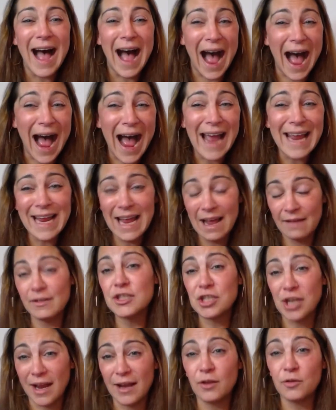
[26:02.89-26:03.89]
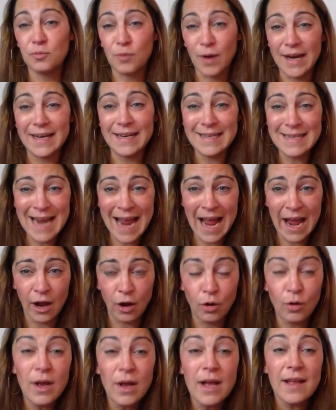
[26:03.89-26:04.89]
I have a child right
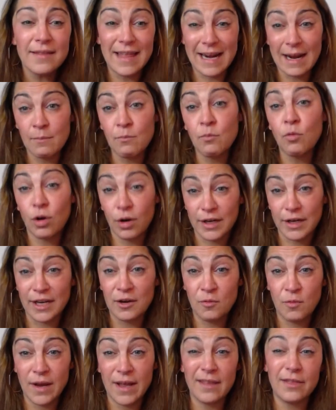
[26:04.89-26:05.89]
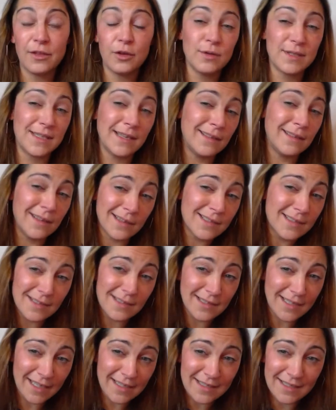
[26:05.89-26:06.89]
now that I'm working with who's in the
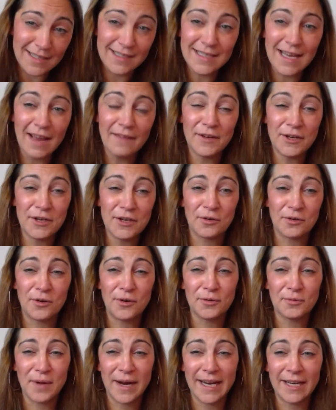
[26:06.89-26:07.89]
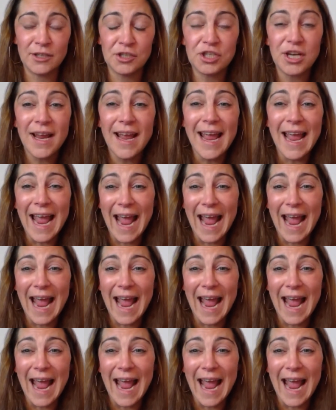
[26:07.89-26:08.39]
6 to 7-year-old range,